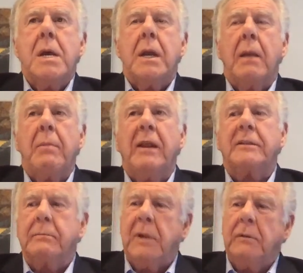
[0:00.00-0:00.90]
And I made
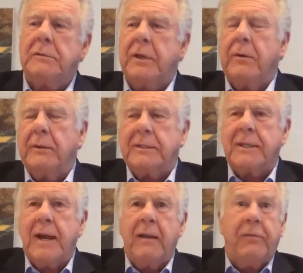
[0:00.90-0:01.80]
some notes here on the
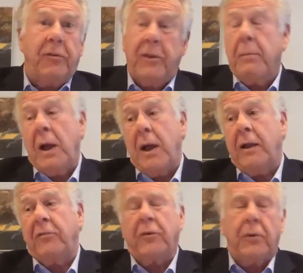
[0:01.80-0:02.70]
side. If you see my
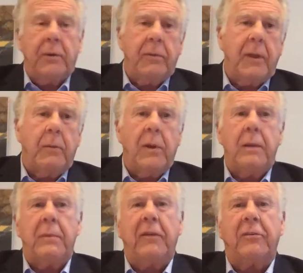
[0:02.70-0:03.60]
eyes going over that way, I
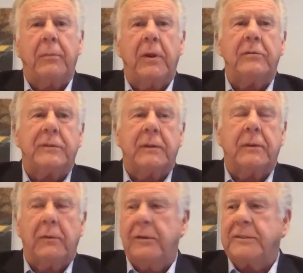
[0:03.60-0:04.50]
made some notes
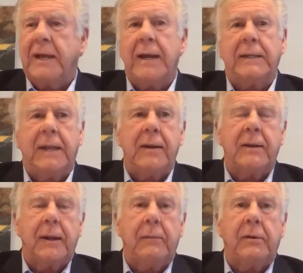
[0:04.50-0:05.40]
on the side
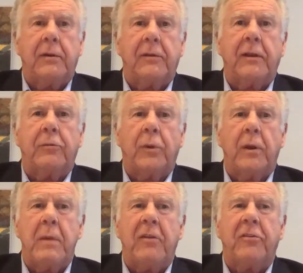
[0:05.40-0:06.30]
there, and because I just want
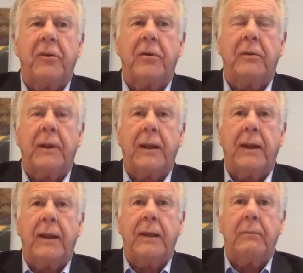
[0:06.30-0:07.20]
to make sure that
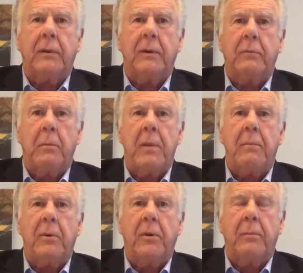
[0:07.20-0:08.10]
I
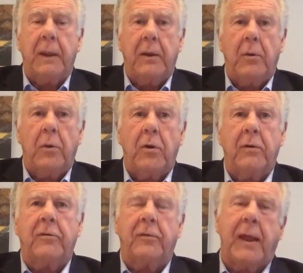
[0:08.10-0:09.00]
remember them in
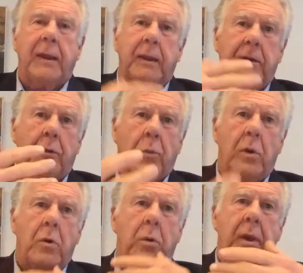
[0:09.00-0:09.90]
order, because I get in a
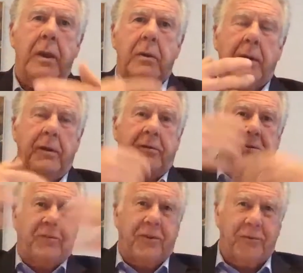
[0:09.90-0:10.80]
row here and it
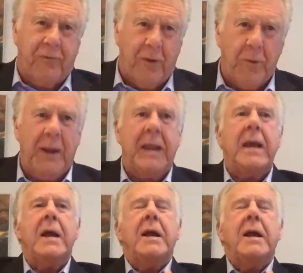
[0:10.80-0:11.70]
just starts flowing.
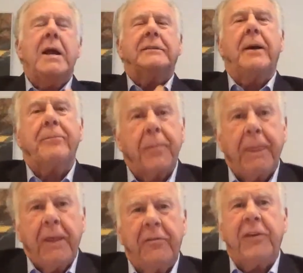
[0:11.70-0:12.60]
So
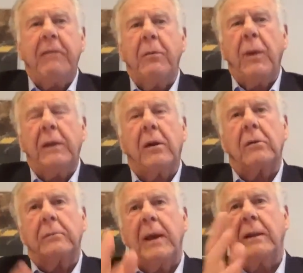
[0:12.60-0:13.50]
this evening we
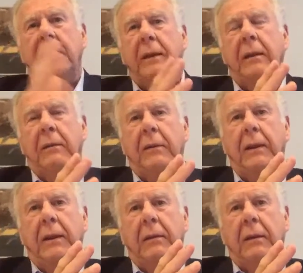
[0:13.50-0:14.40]
talked about
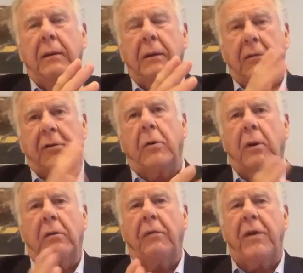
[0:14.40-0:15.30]
as a
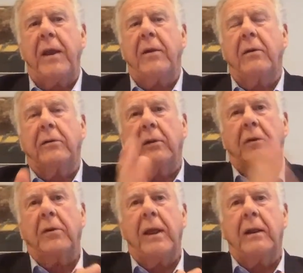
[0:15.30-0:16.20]
critical thinker, to
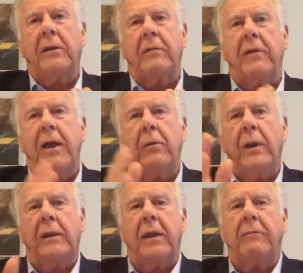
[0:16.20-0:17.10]
learn how to
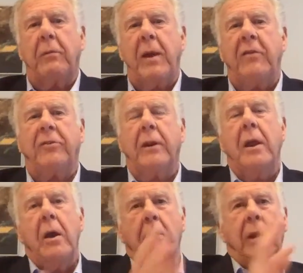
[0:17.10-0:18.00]
evaluate the information.
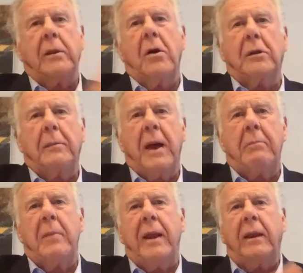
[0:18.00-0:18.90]
We talked
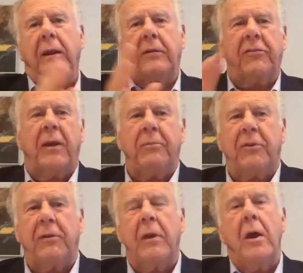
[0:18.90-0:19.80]
about making an
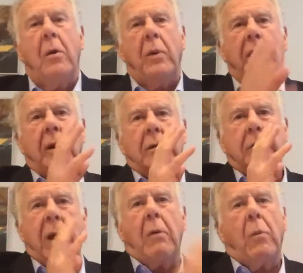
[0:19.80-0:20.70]
assumption. We talked
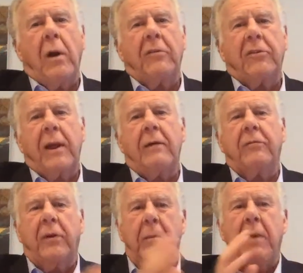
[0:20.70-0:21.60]
about watch out
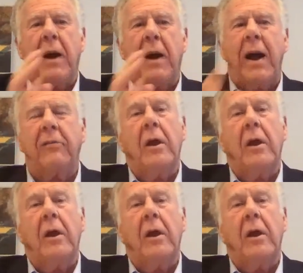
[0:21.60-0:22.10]
for the bias.